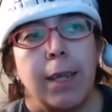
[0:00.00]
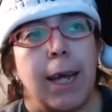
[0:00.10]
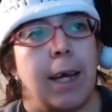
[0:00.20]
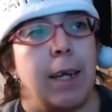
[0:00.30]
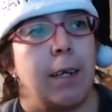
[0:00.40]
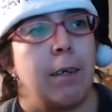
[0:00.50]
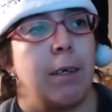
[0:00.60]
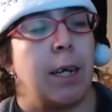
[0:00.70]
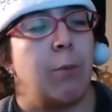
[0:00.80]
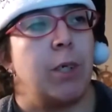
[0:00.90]
that
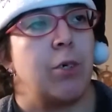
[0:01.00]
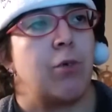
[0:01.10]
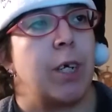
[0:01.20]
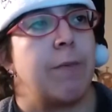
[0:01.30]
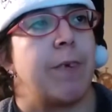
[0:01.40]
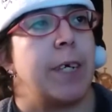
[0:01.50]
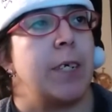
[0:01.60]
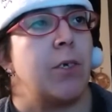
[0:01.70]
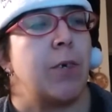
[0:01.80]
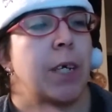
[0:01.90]
I want to try and
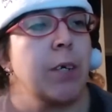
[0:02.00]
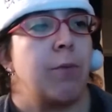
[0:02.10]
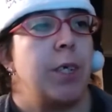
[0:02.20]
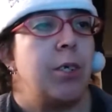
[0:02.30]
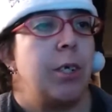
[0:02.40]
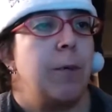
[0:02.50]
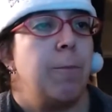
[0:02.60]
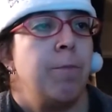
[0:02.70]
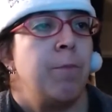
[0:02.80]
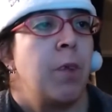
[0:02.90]
find so I can read too.
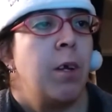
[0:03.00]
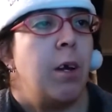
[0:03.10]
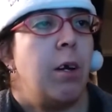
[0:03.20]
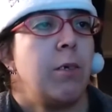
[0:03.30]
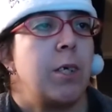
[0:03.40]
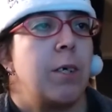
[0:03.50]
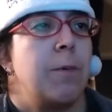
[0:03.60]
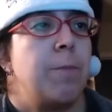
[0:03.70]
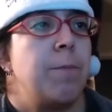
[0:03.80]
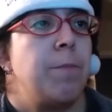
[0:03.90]

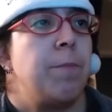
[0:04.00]
Also,